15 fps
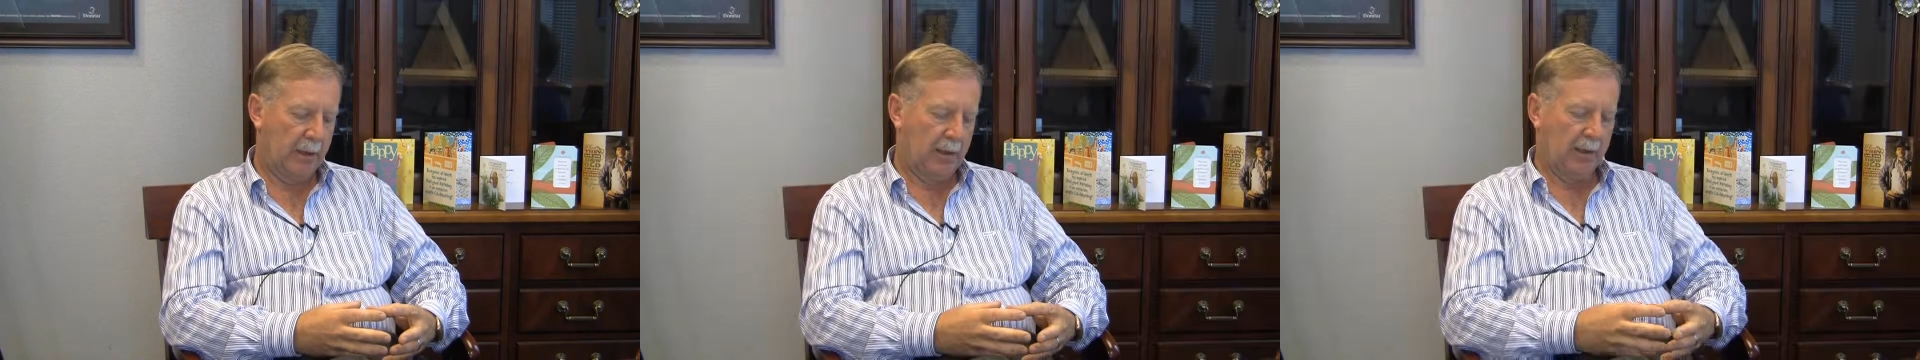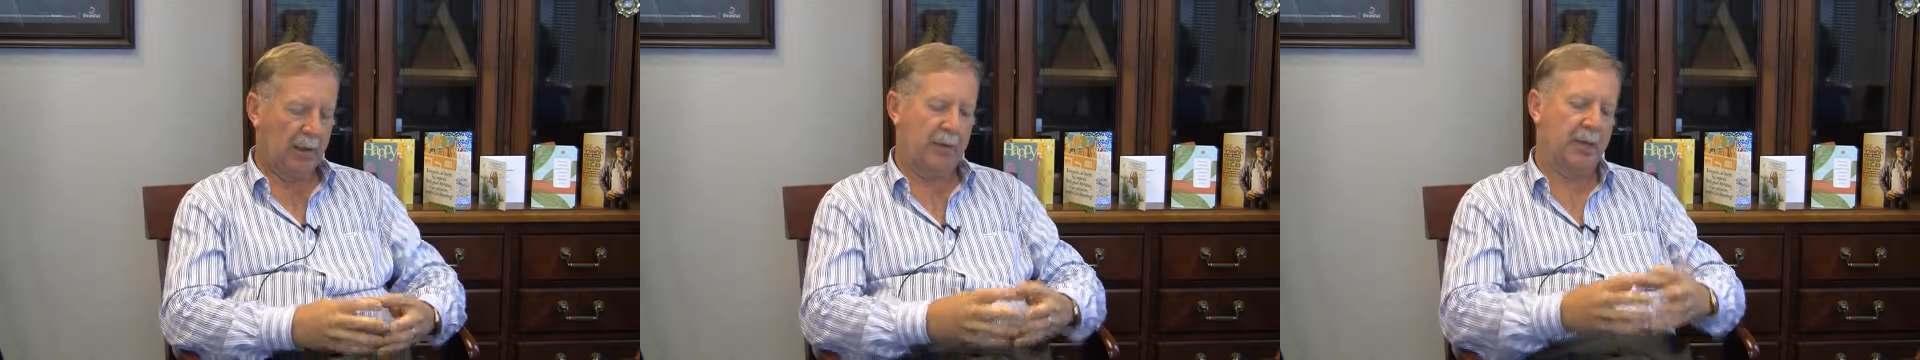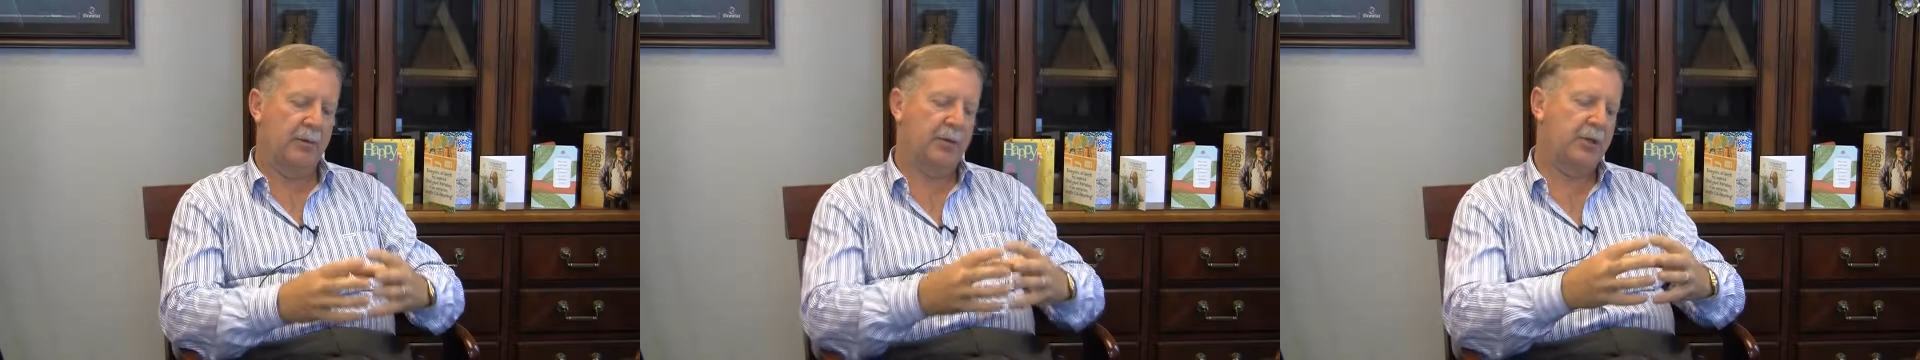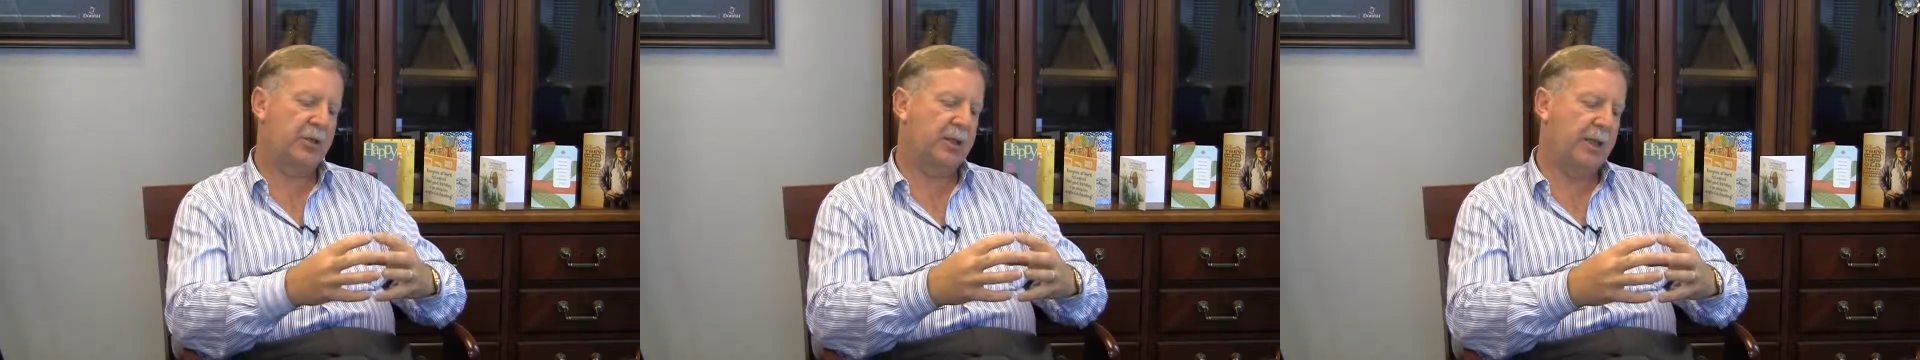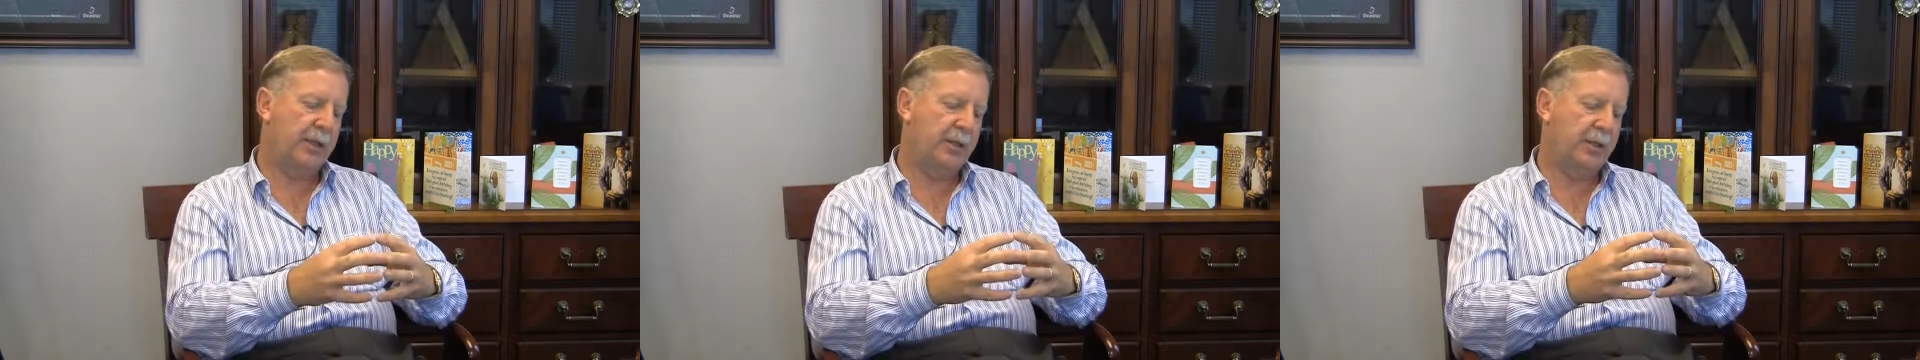the kind of
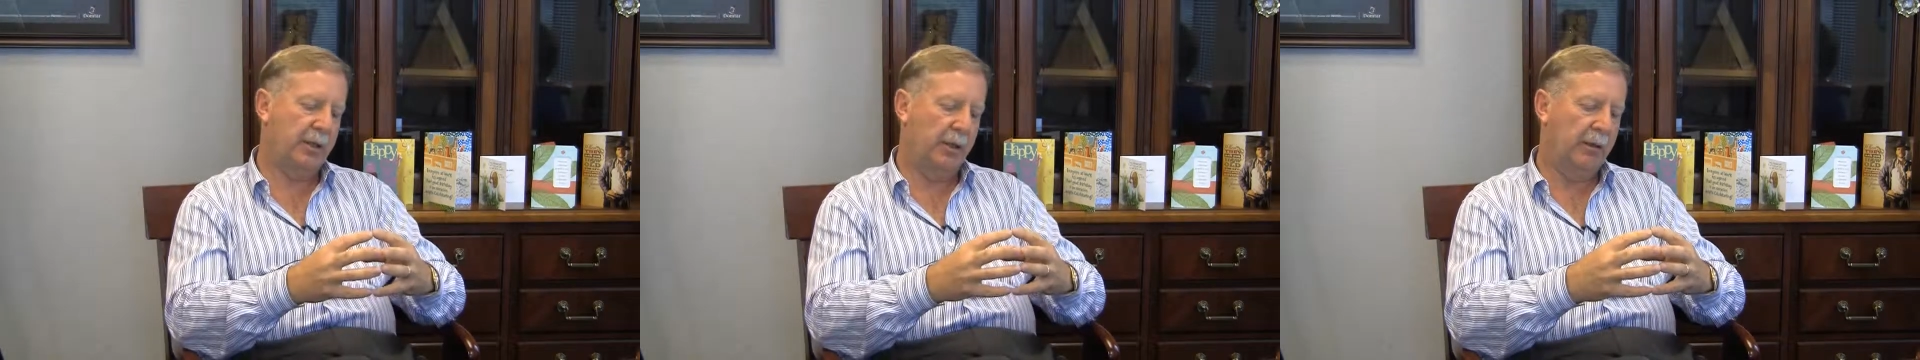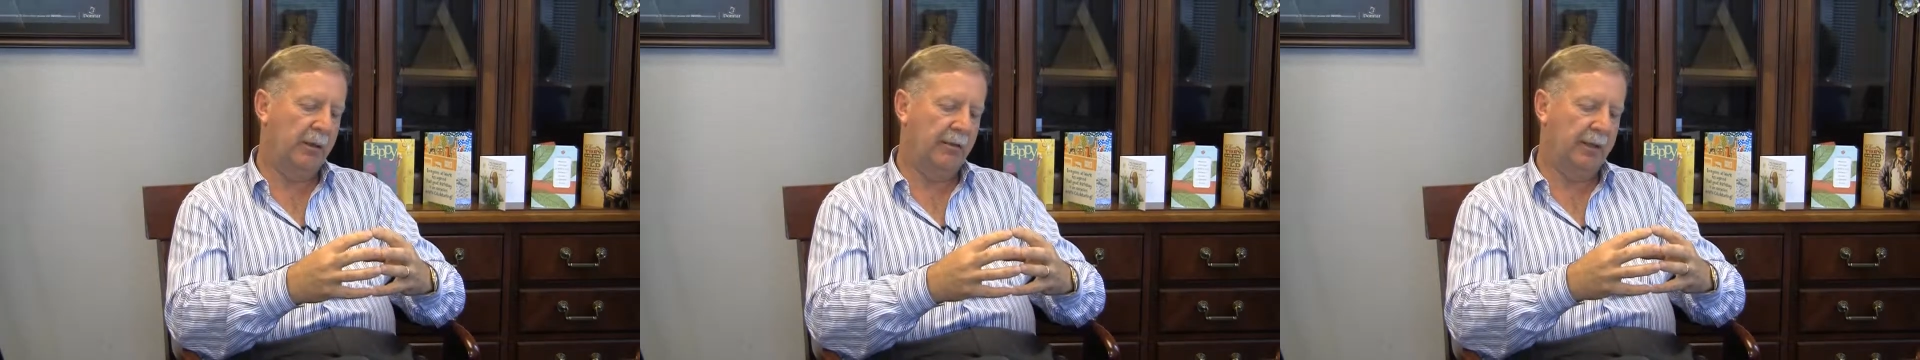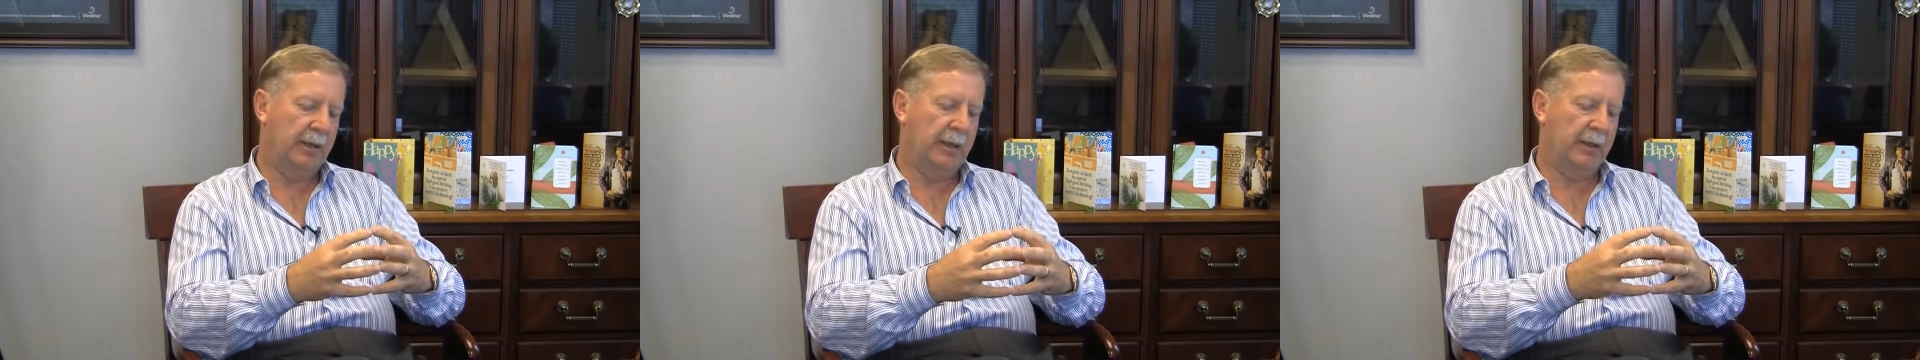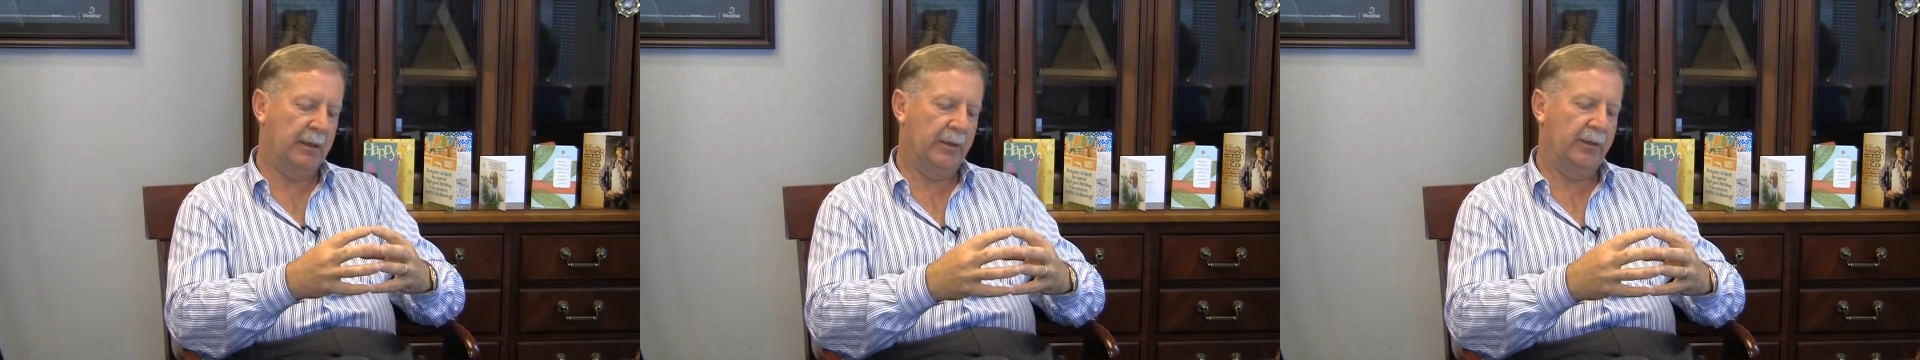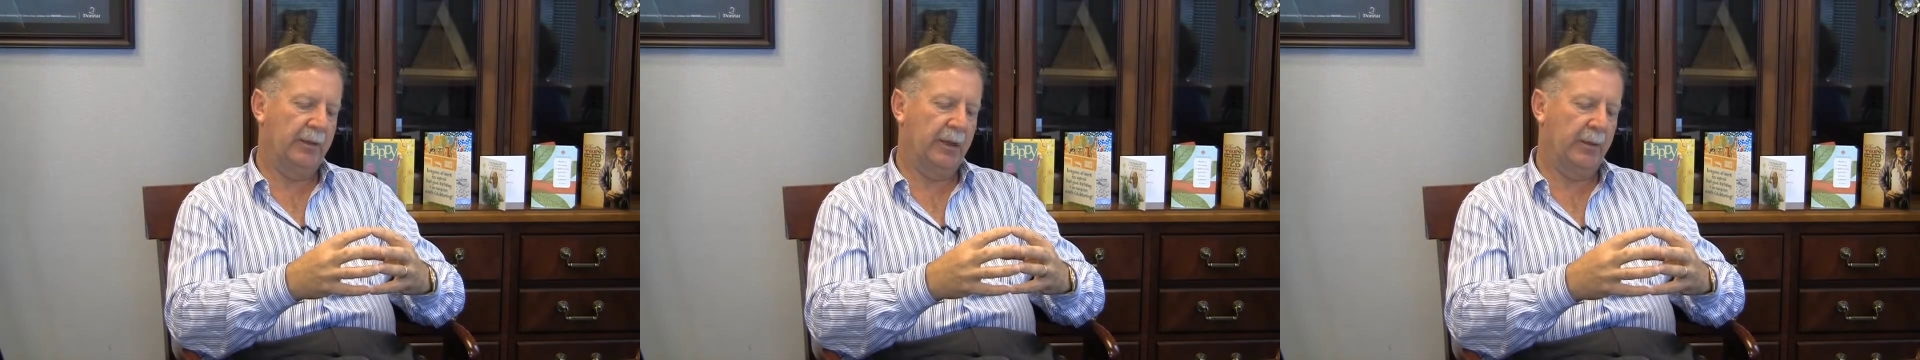center of an
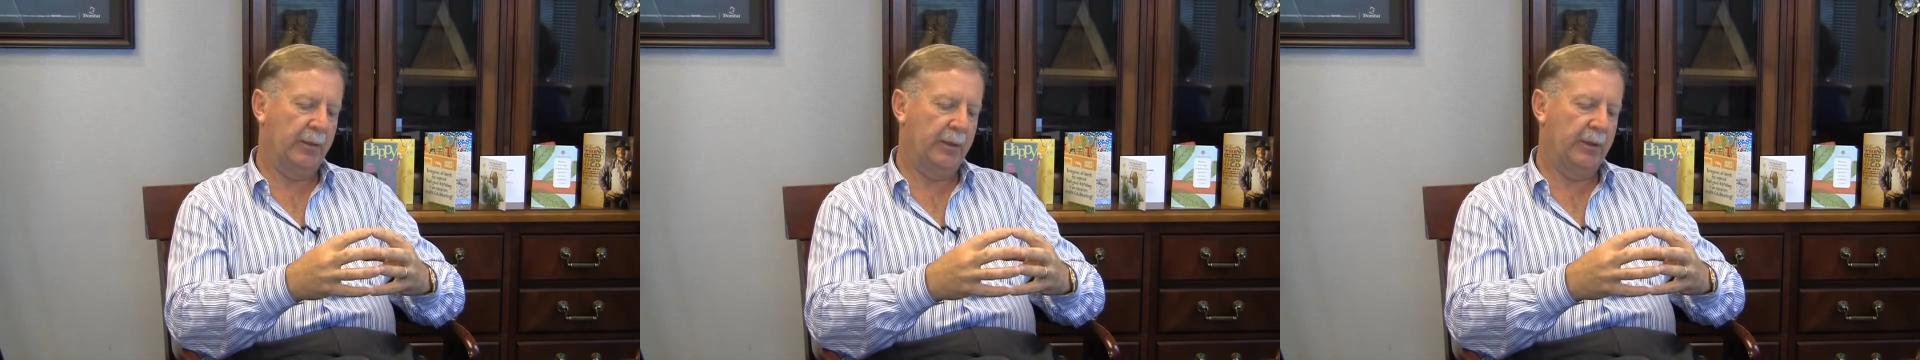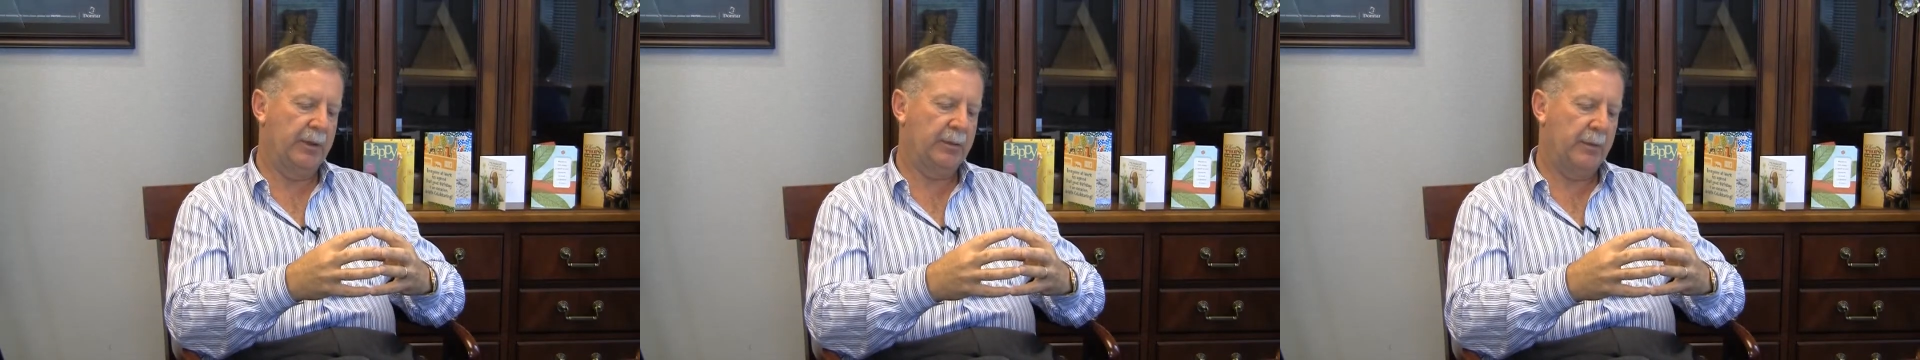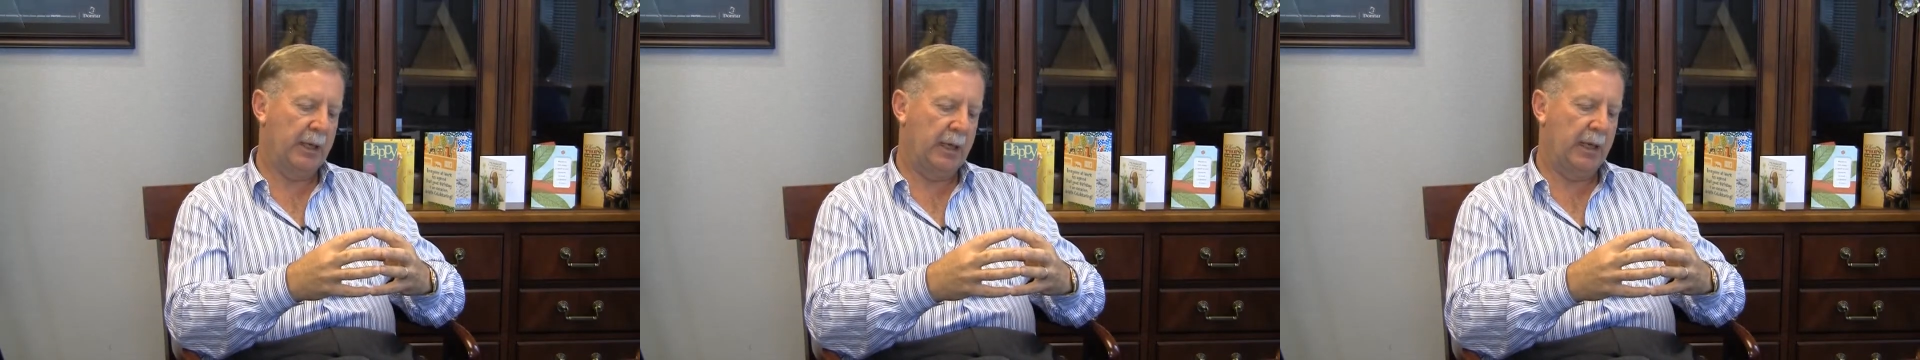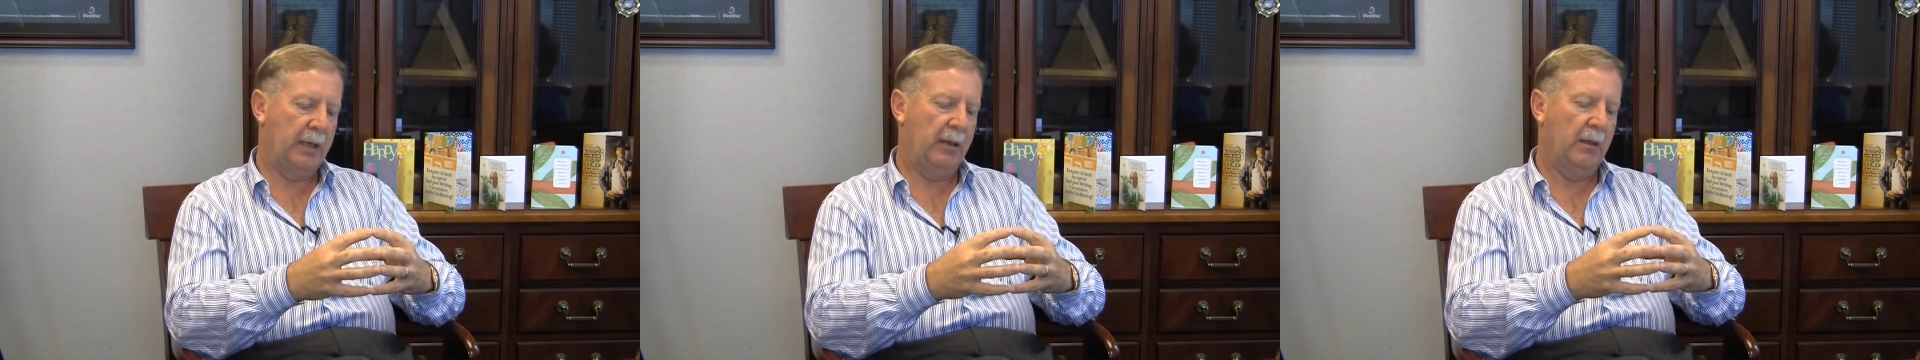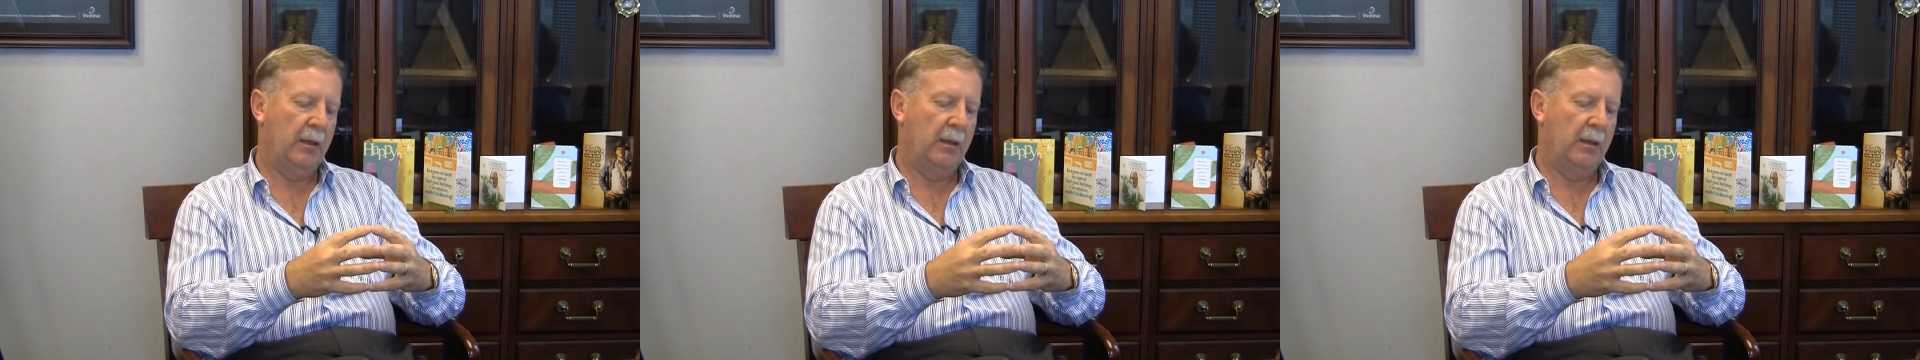adult diaper is made